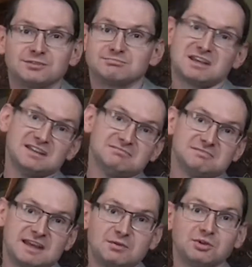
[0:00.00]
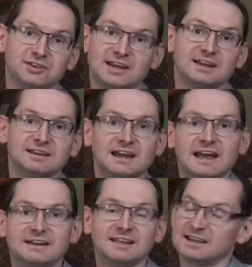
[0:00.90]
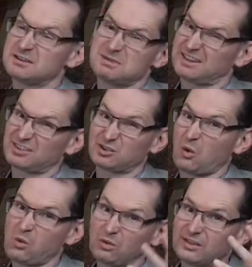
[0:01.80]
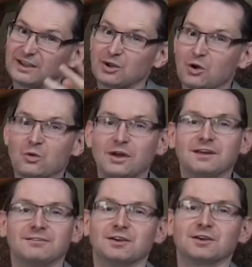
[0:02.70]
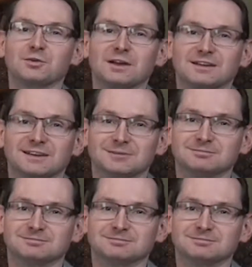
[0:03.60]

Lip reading: then they will take it and they can make this whole thing go away very quickly.